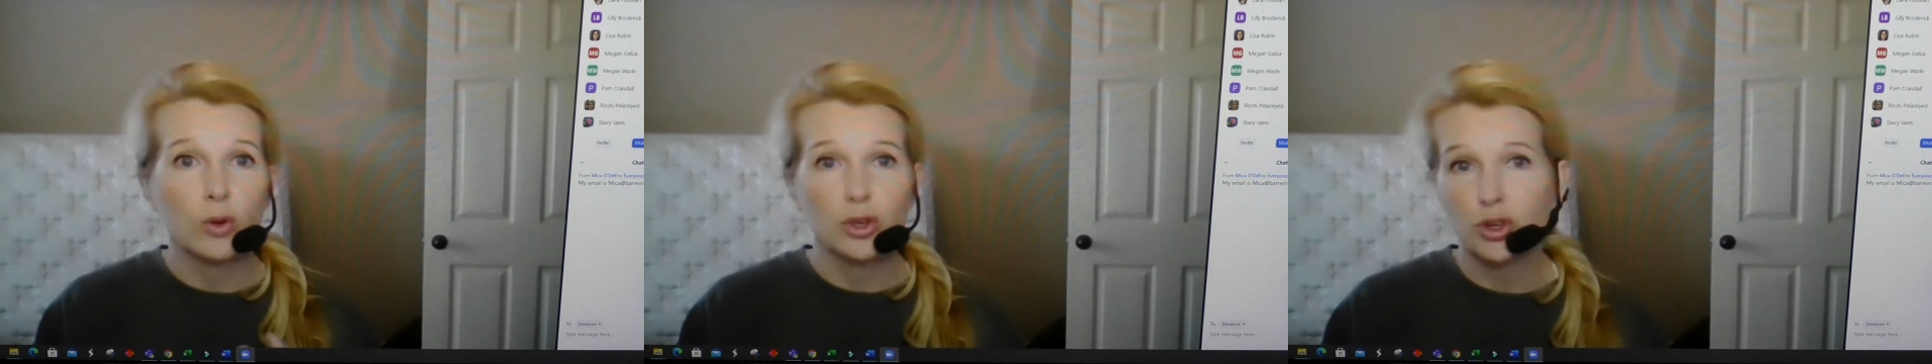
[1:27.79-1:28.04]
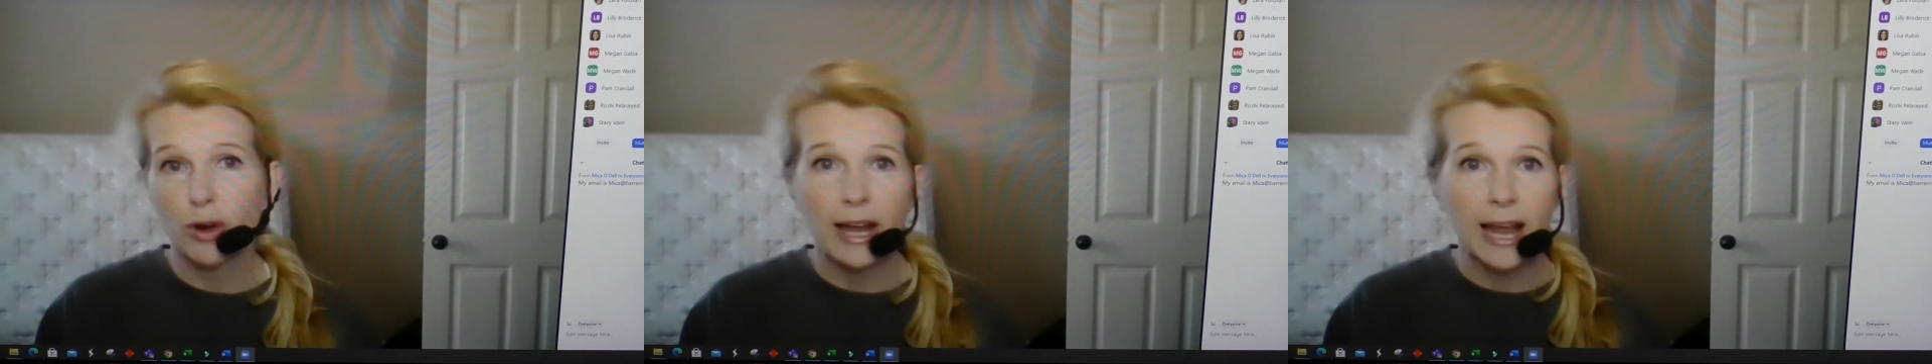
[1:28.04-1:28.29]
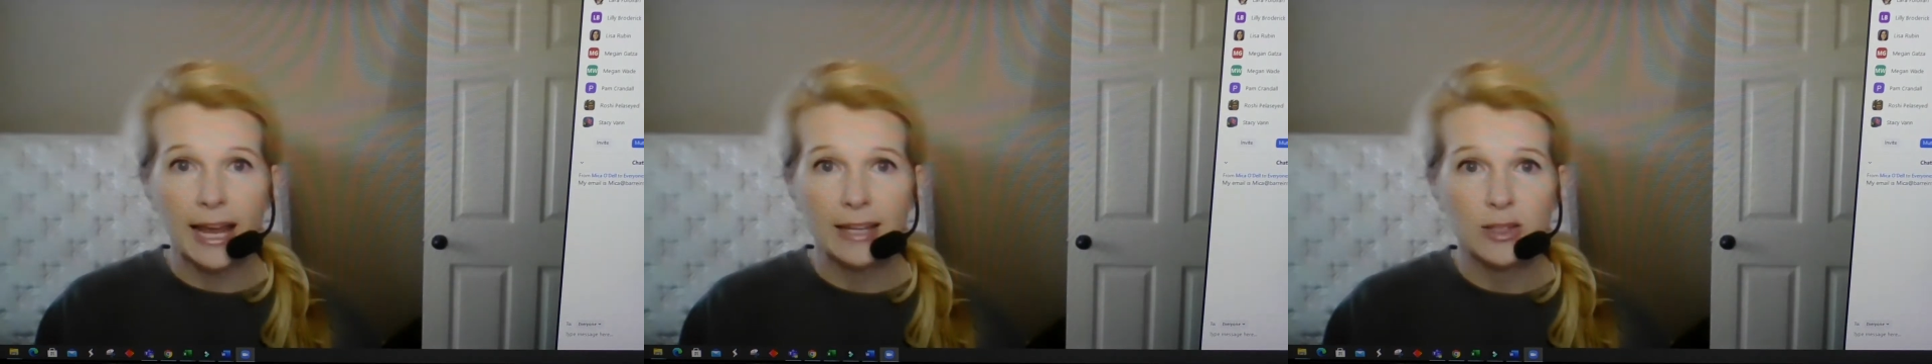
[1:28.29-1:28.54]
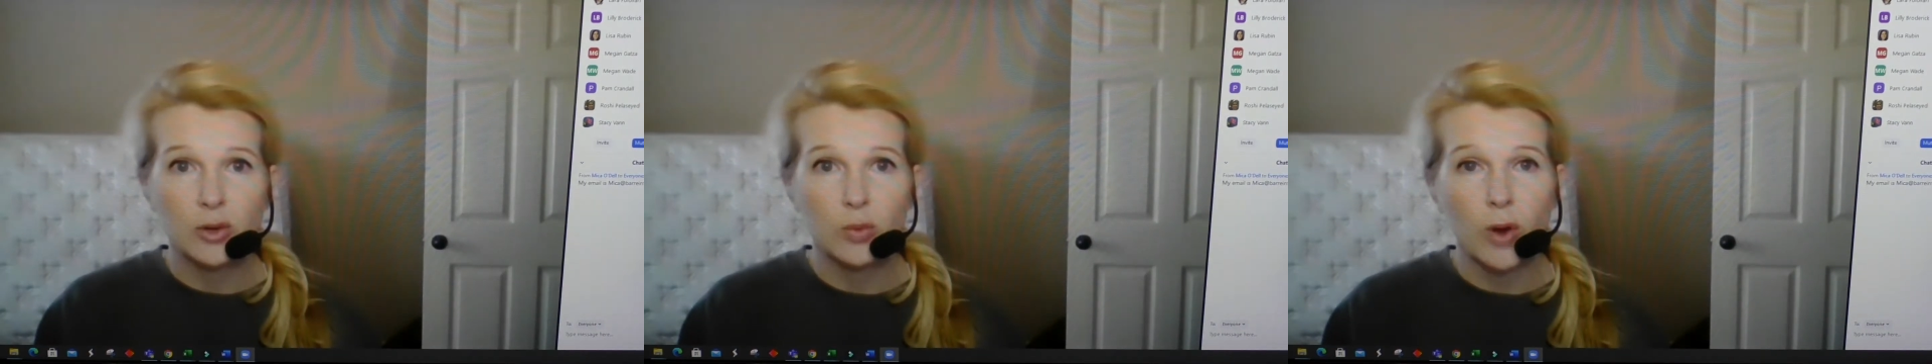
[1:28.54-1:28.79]
we'll try to
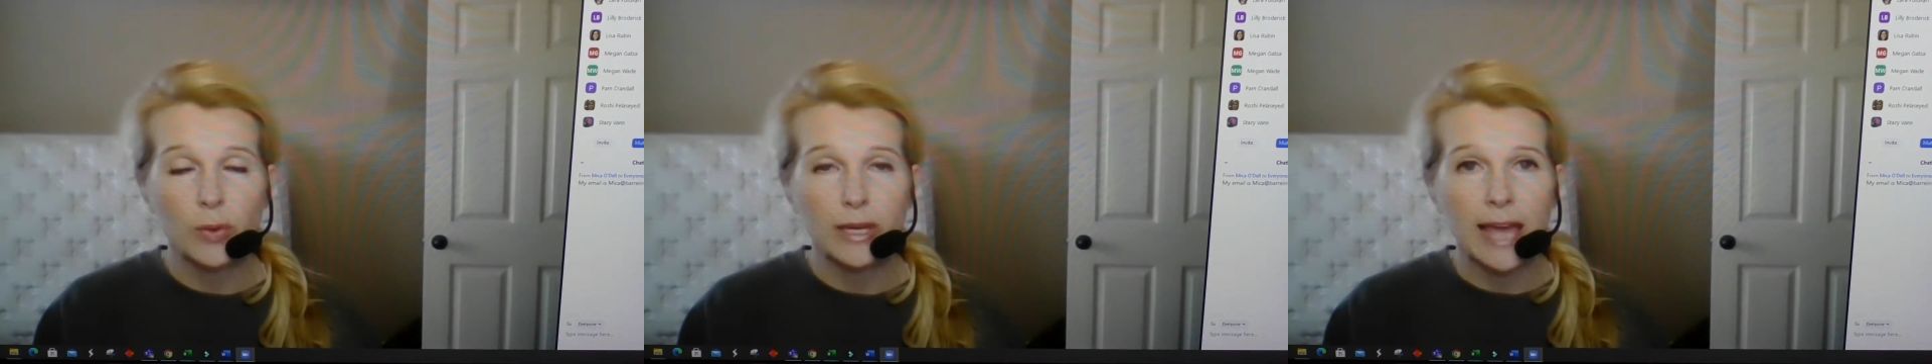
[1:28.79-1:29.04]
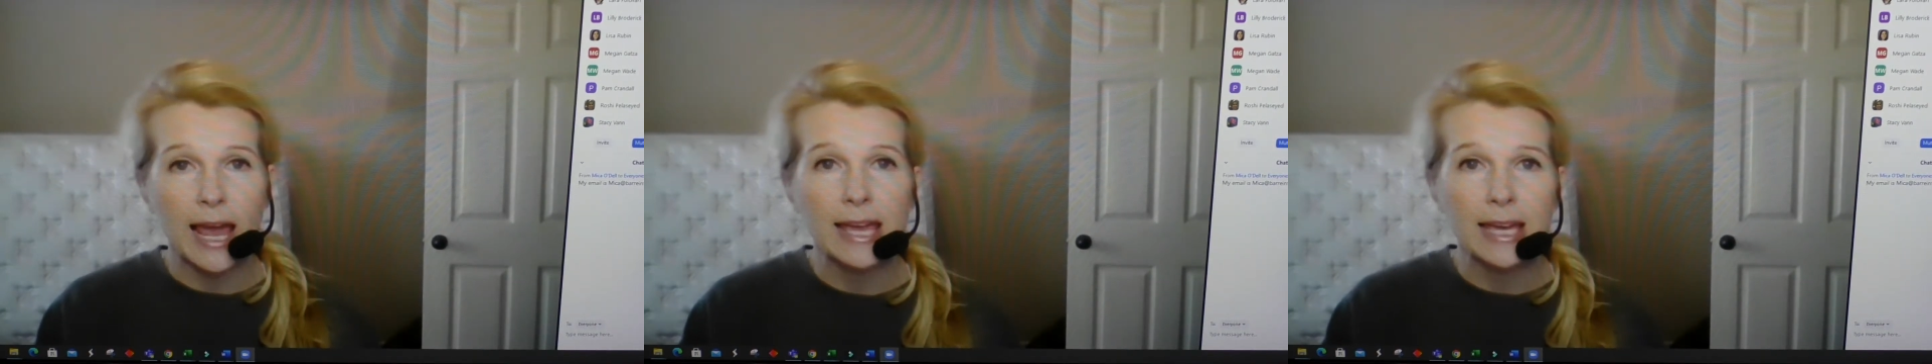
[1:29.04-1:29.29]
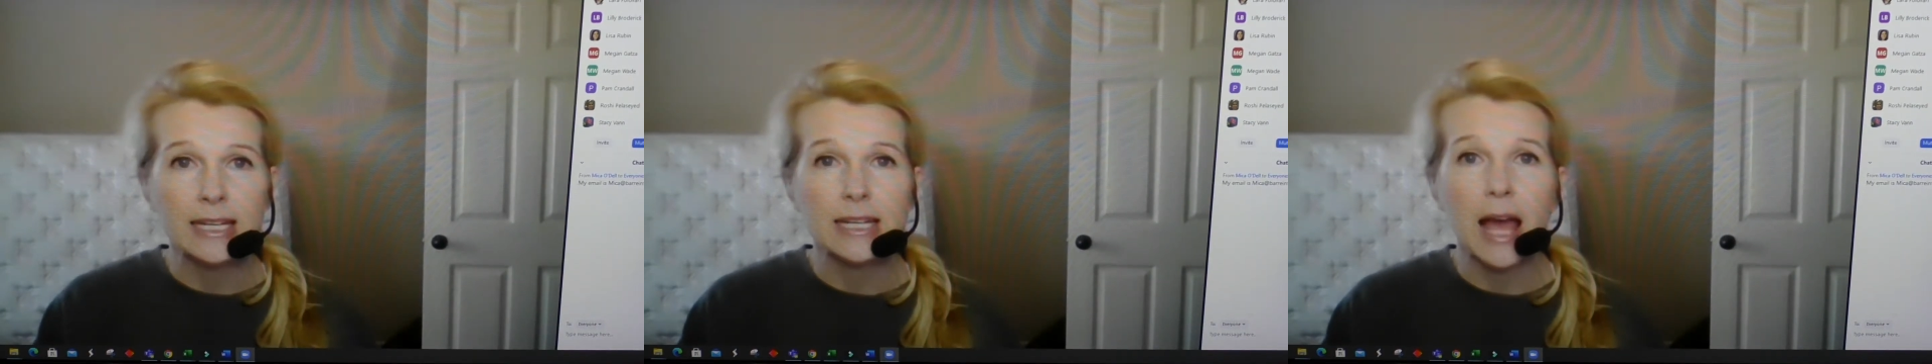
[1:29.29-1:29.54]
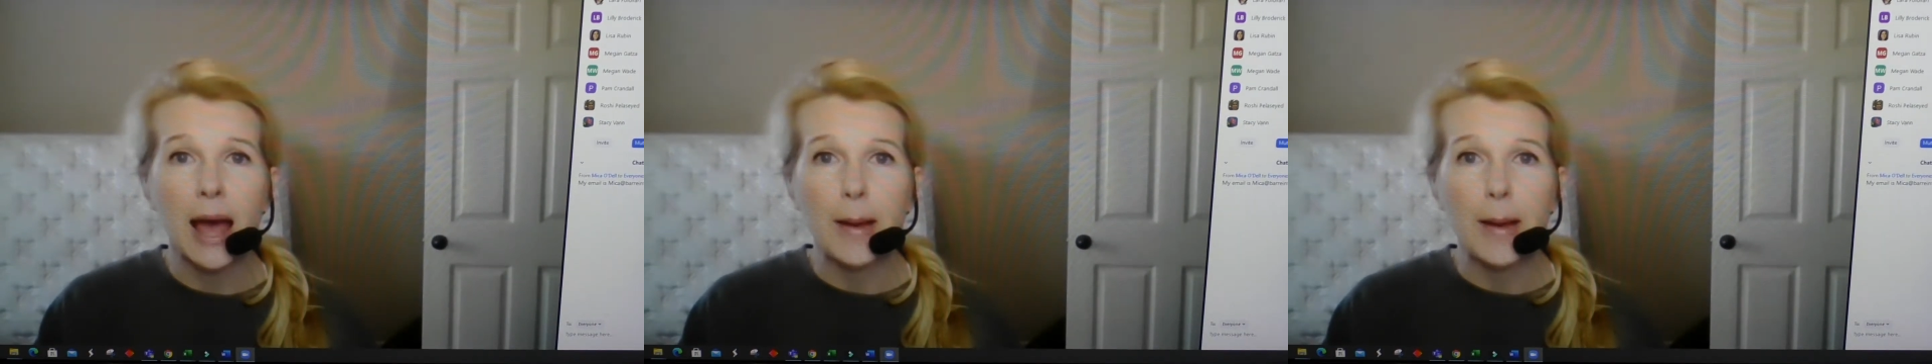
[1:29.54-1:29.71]
answer what we can,